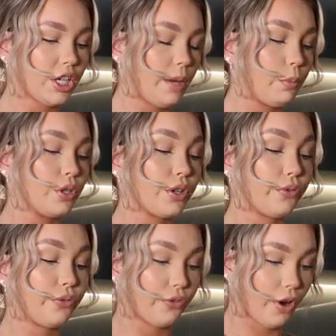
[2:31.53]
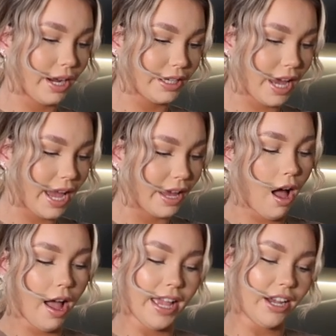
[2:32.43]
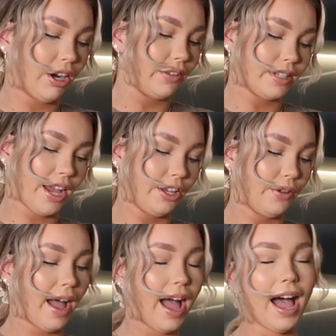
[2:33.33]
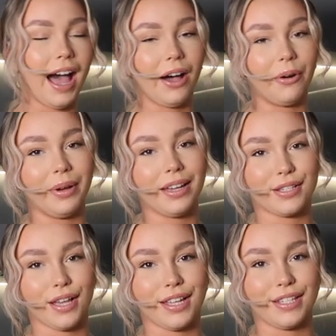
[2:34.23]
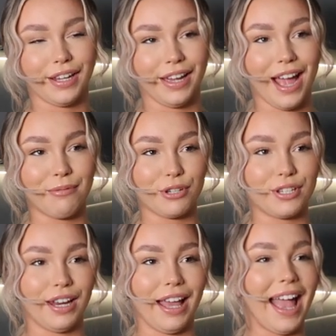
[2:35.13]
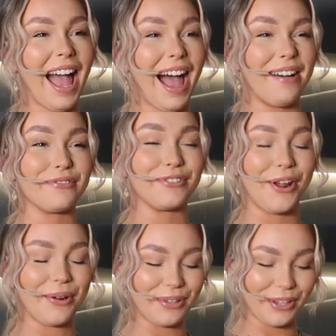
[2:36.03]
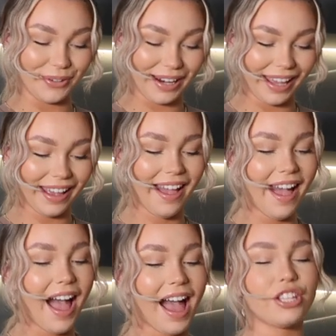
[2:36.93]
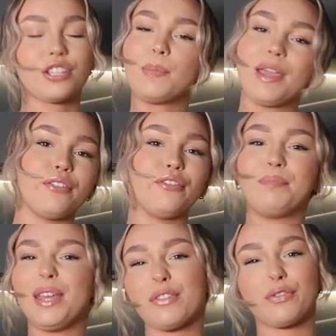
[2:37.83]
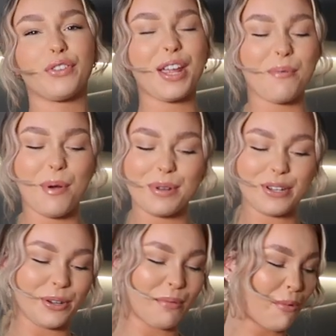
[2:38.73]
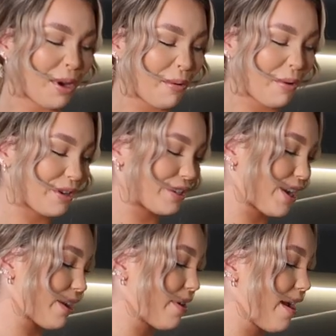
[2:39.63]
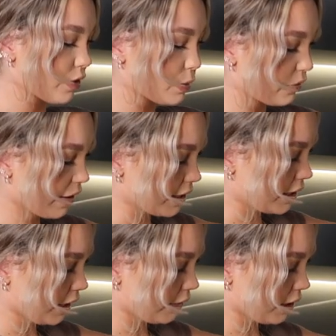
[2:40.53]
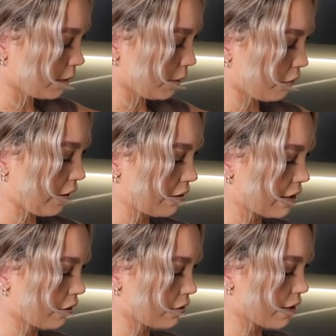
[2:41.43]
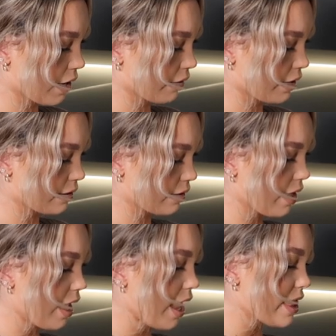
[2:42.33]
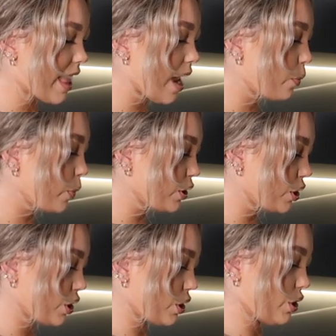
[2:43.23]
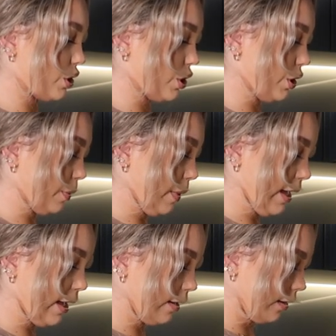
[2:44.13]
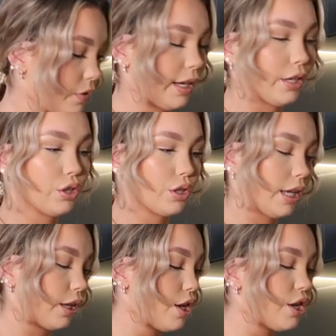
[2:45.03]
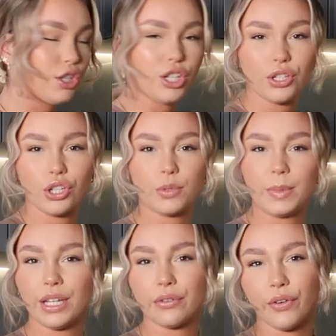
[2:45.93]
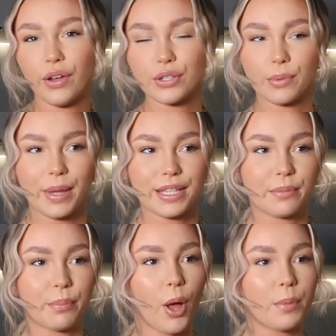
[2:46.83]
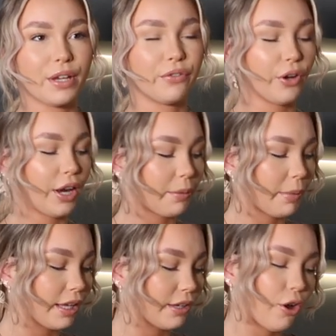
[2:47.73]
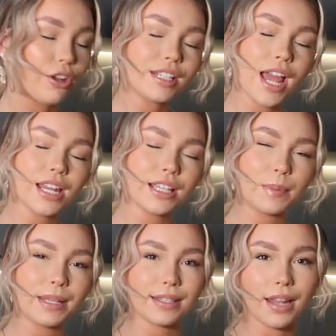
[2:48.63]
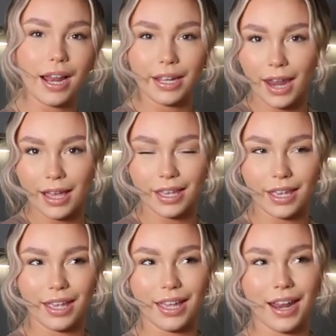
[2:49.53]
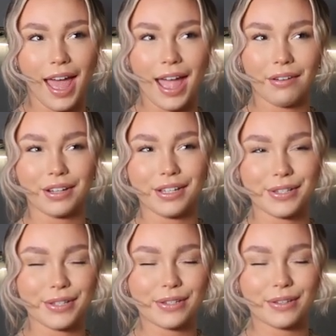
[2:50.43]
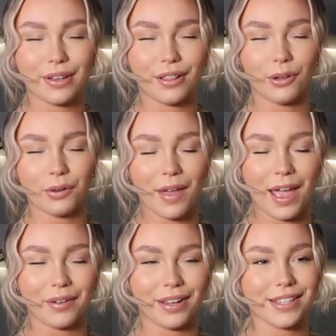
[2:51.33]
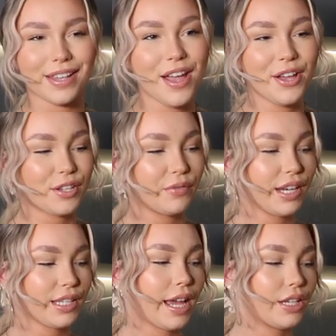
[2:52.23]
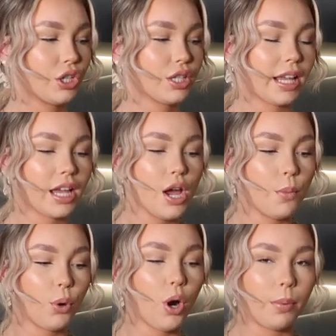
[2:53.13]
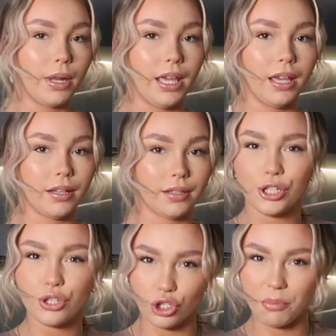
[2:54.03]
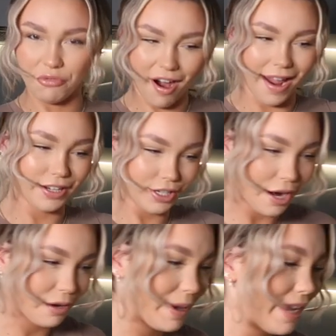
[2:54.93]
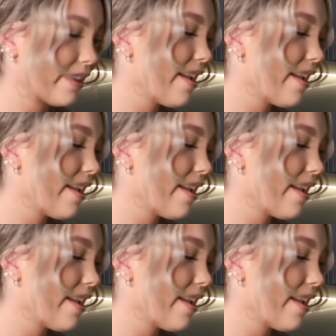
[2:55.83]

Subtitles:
It was Friday. I can't even tell you how excited I am just to like have no uni and just be a free woman doing what I want to do. Actually, to be fair, I didn't even need to put flour down on the surface. That was stupid. Obviously, I can just like do social media, focus on bits and bobs. I feel like my content has been slightly lacking in areas, a lot of areas. So I'm really excited to just like properly do the job right. You know what I mean?